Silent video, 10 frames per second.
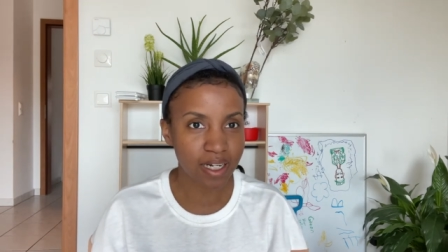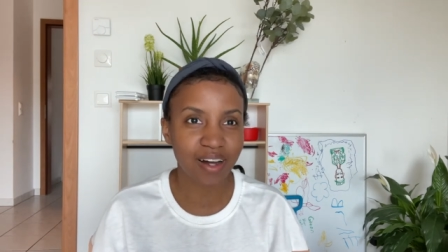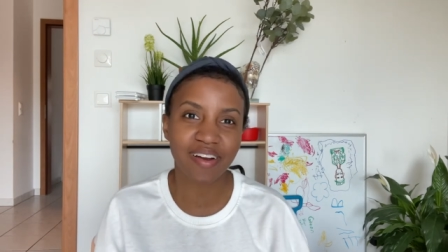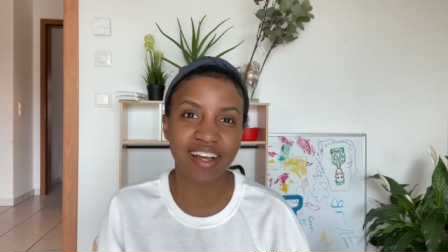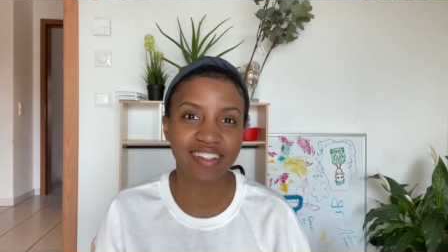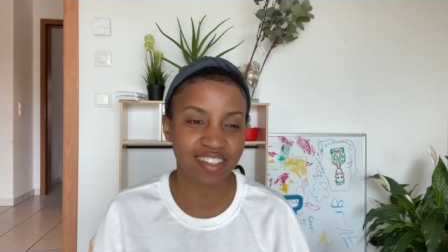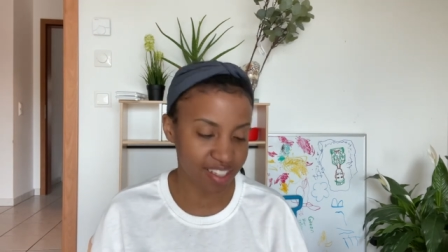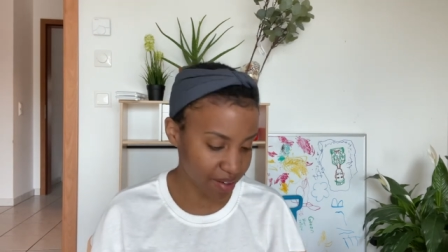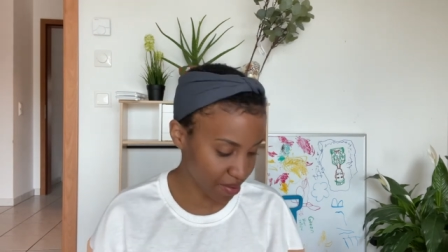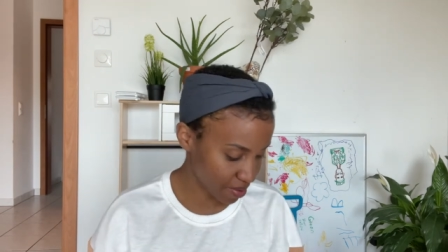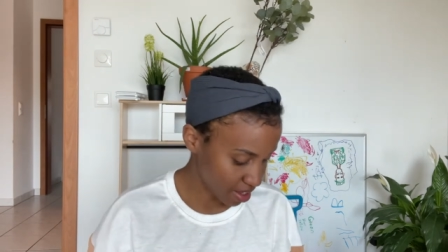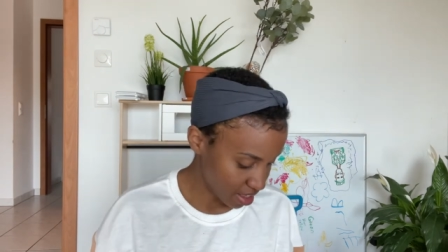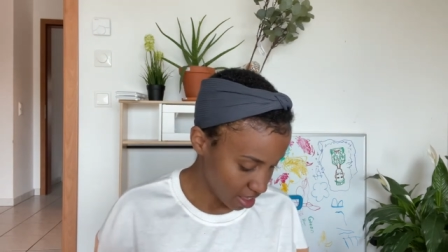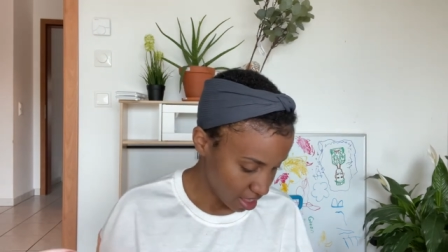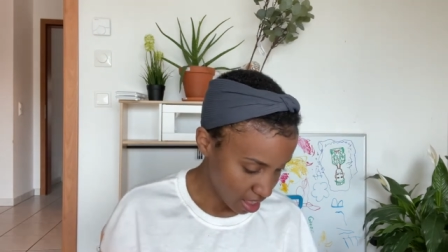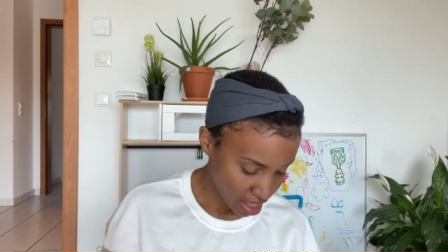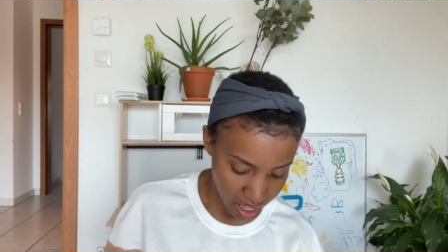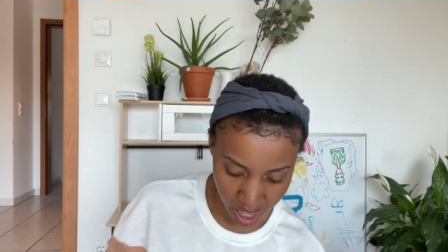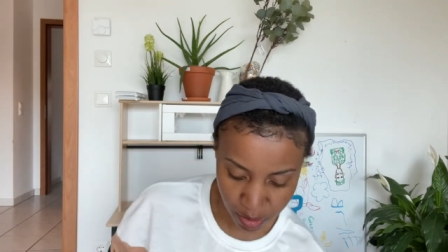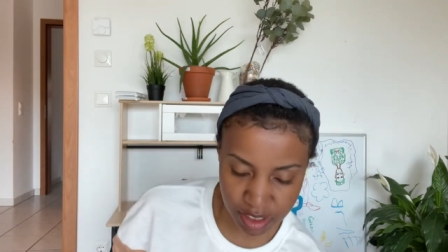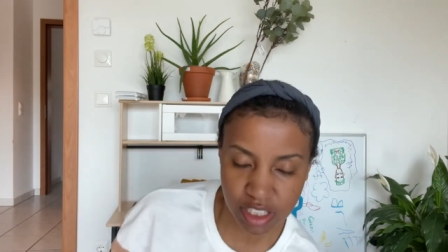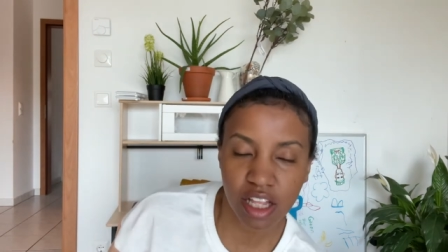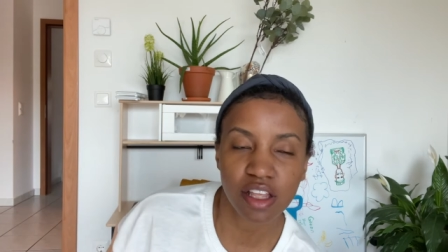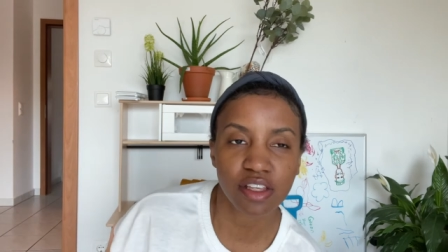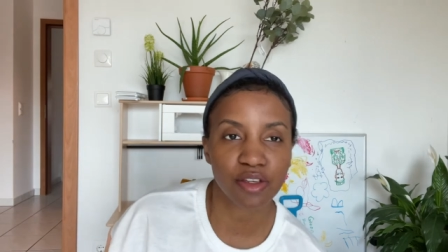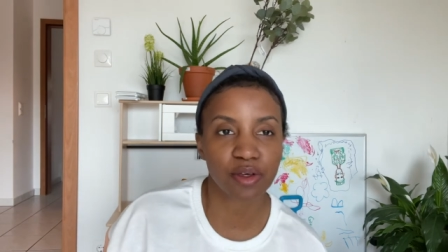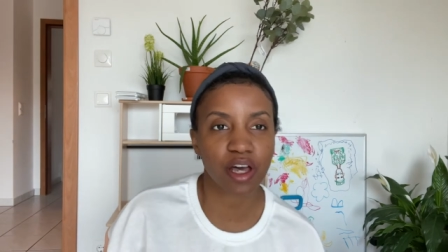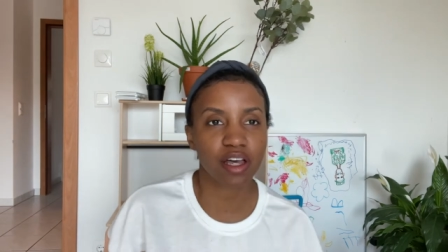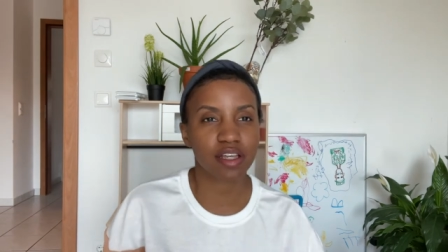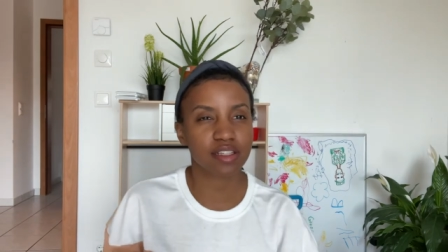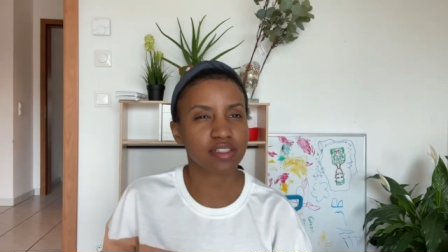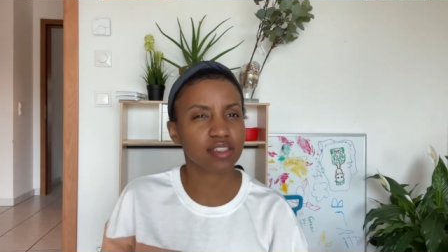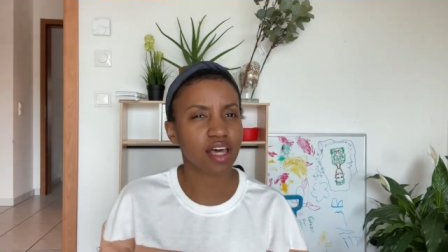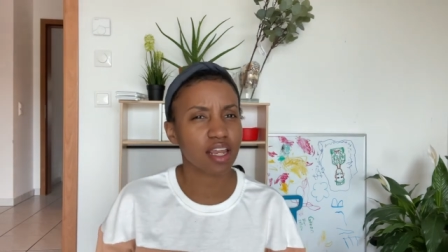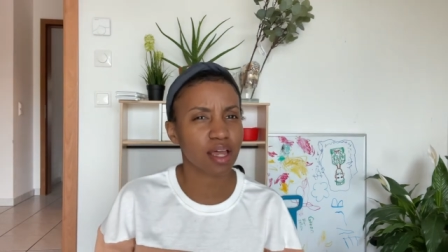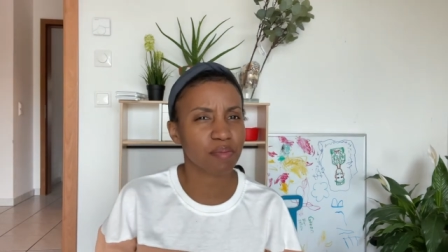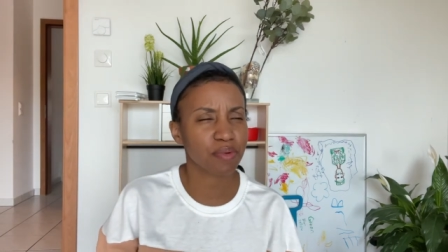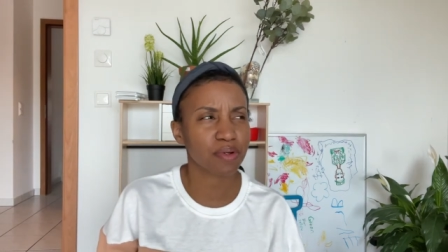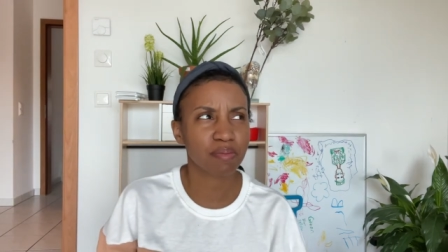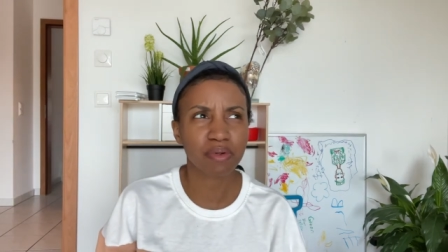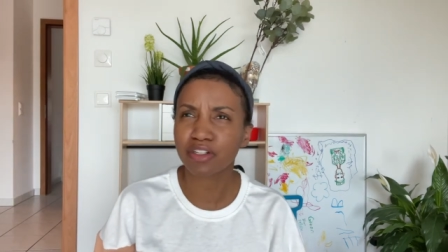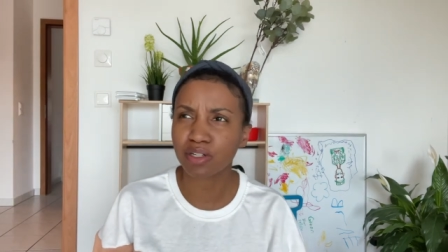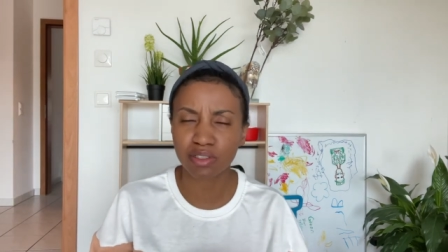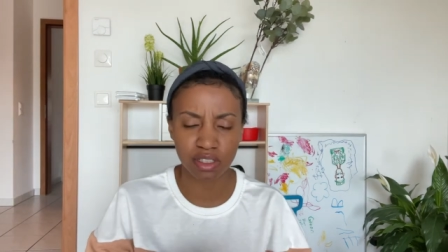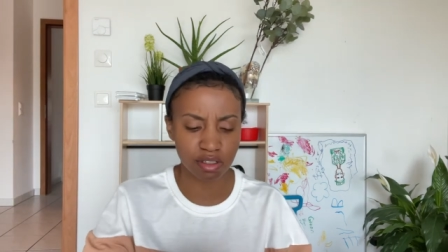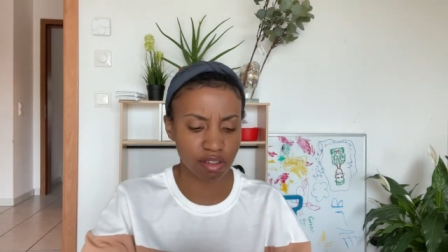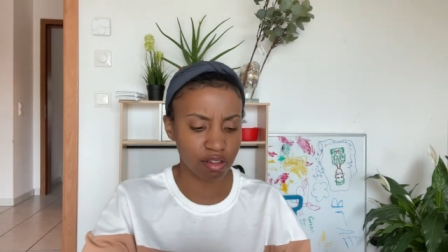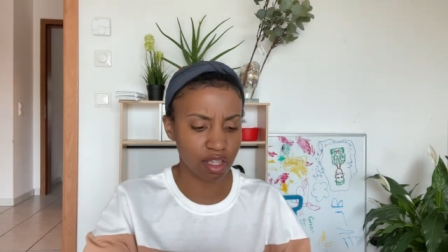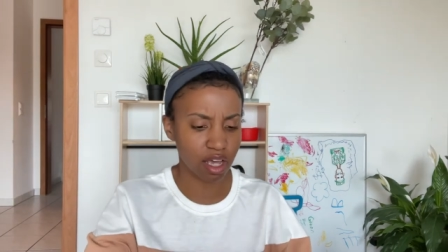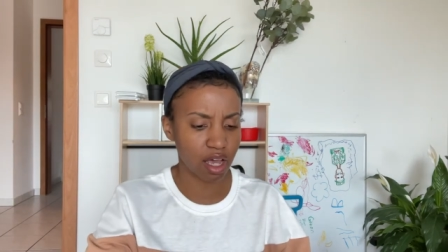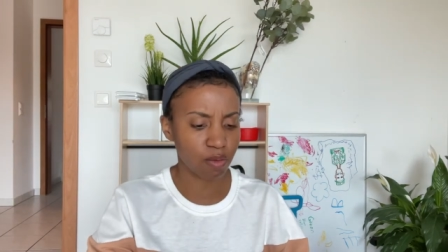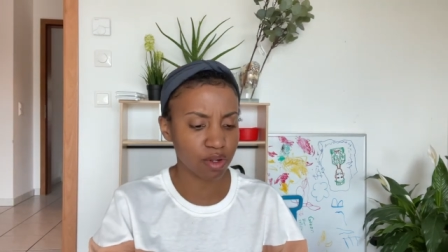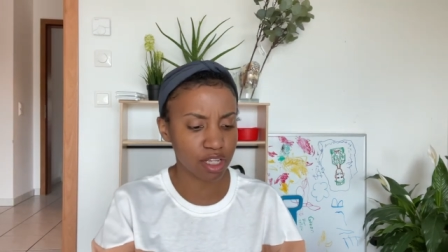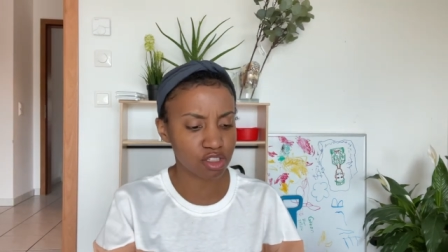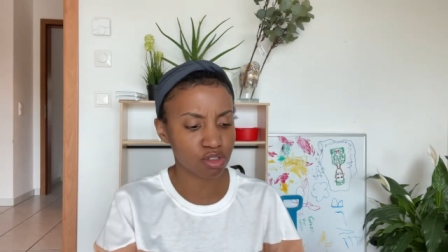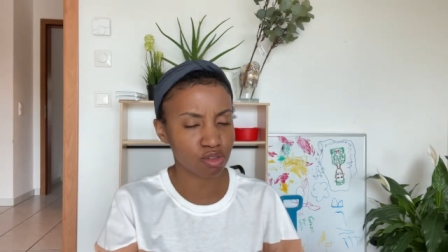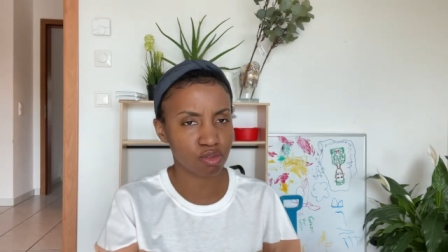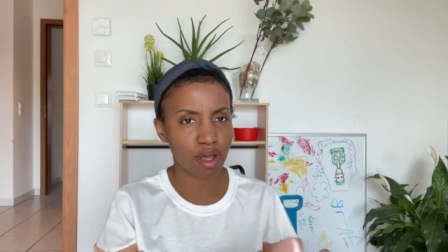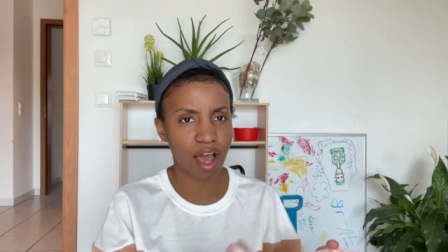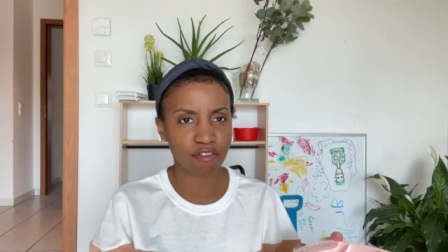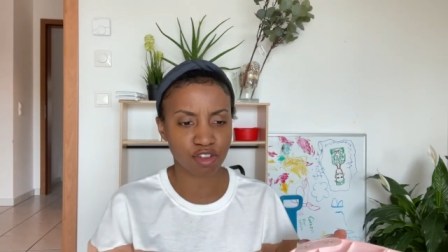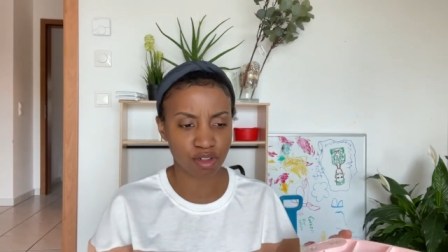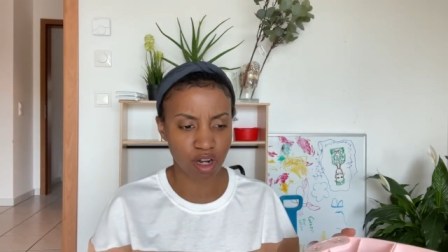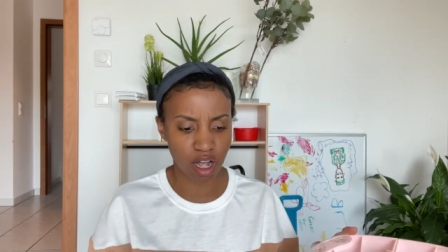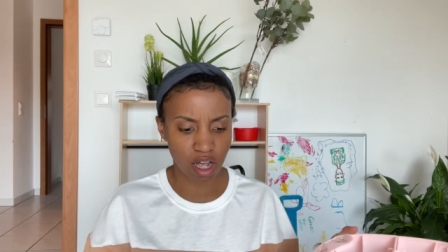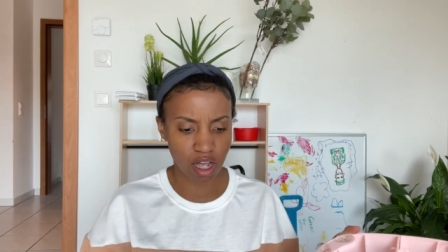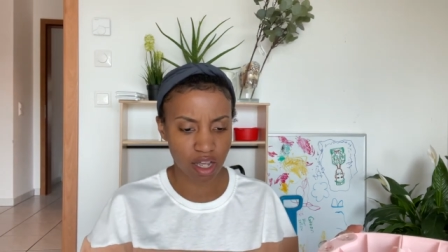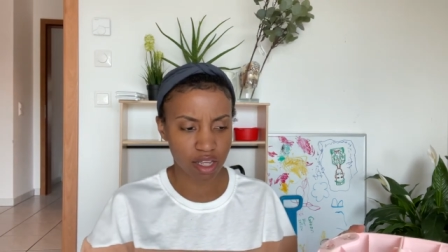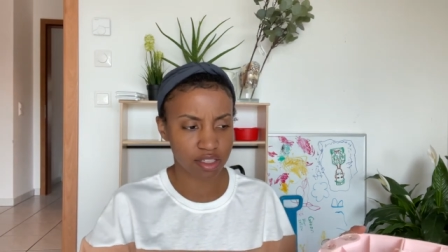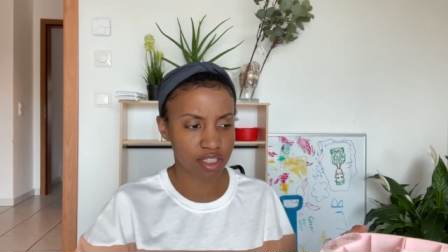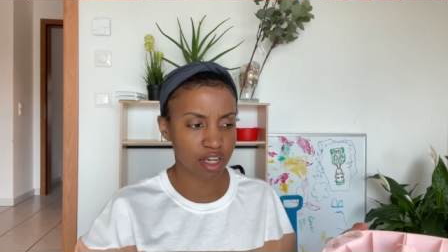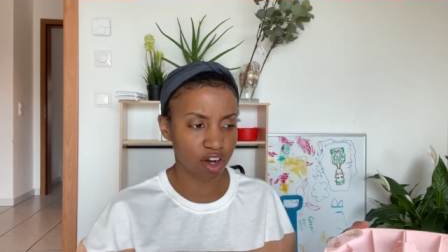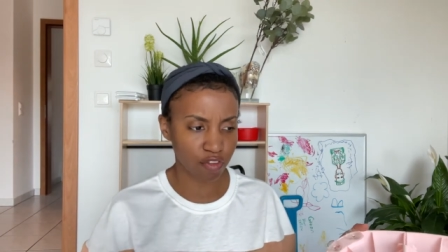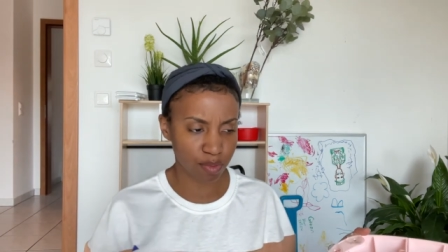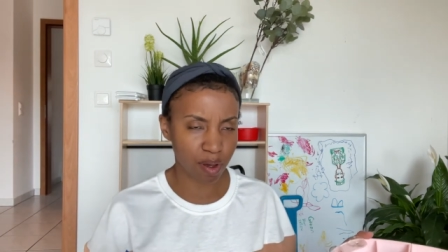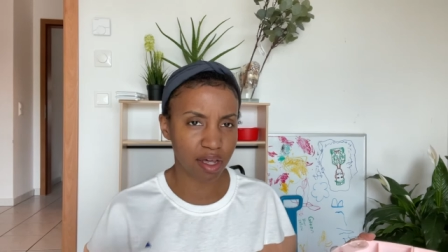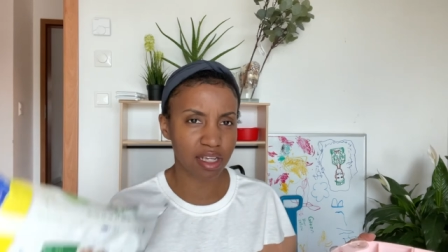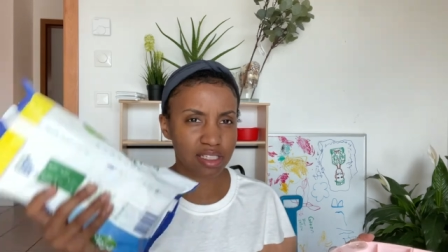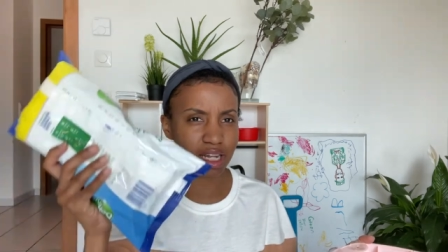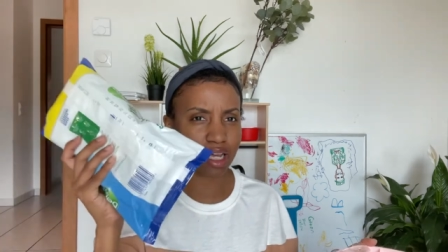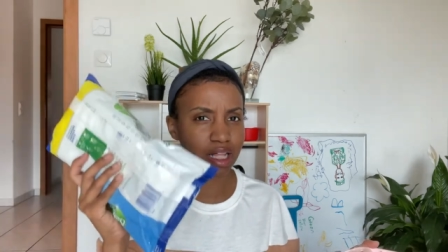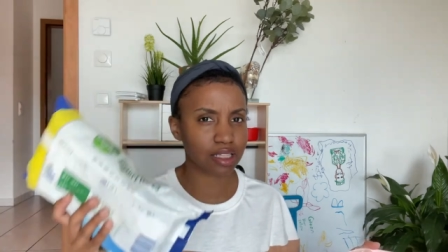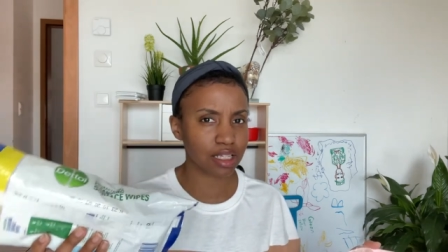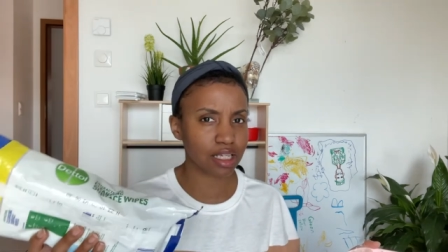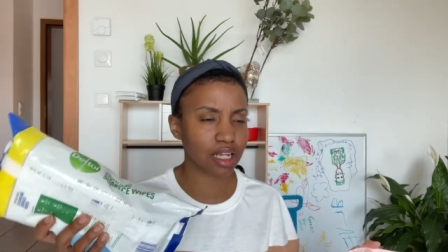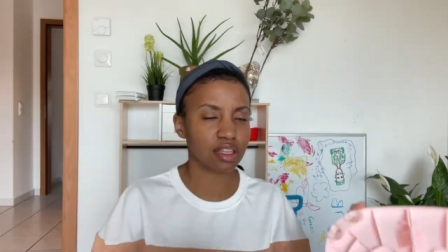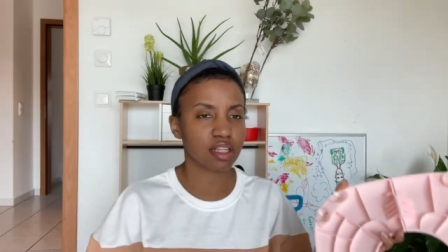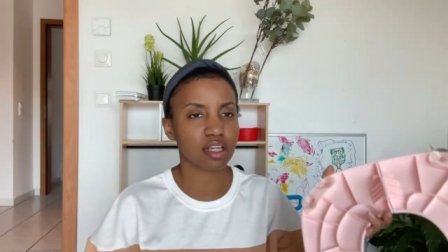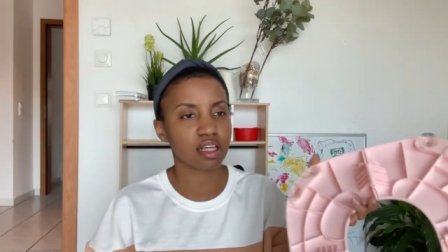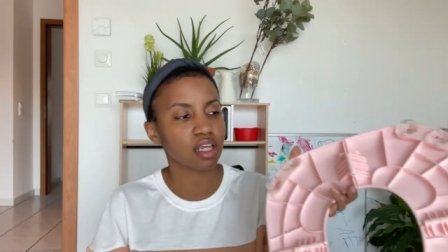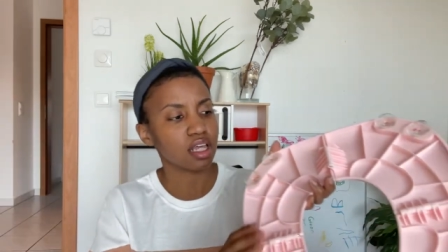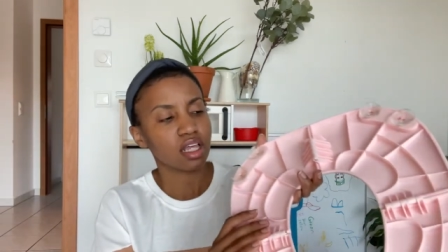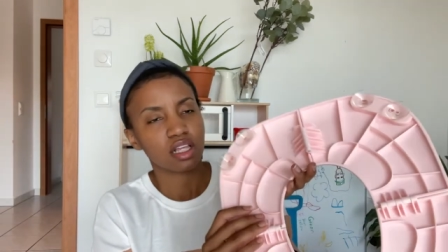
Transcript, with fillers: All right, so I was telling you guys that I'm, pre I'm pretty sure I was telling y'all that what I do after I take out the potties that I clean the